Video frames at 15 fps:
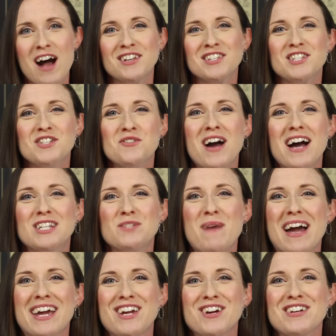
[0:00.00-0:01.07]
I'll see you guys
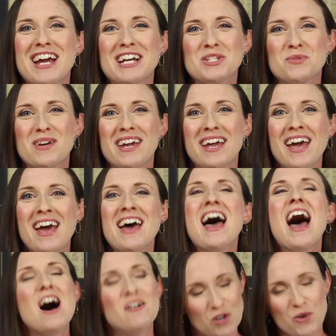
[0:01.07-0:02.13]
back here next week.
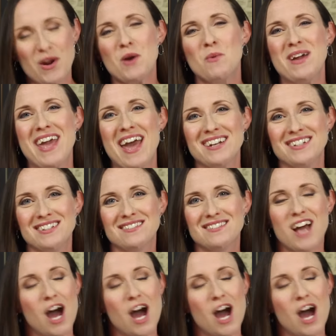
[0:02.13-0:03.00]
Have a great weekend.